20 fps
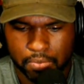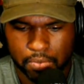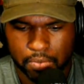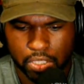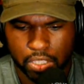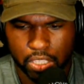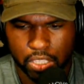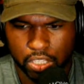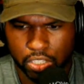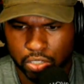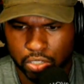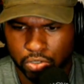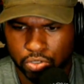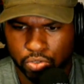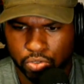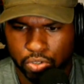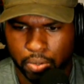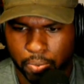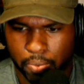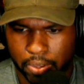think it's Luke
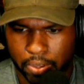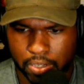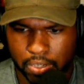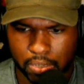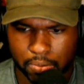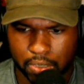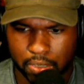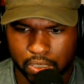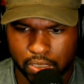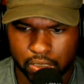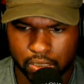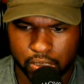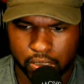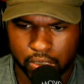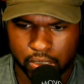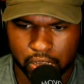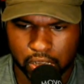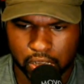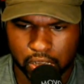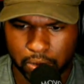21.
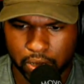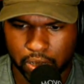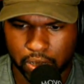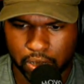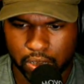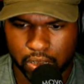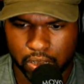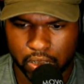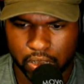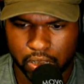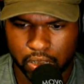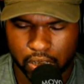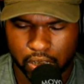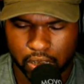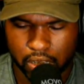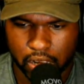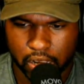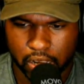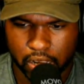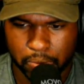Could be.
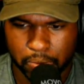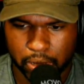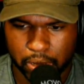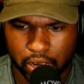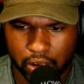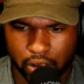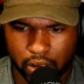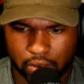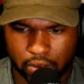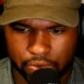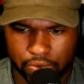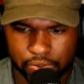I could be off.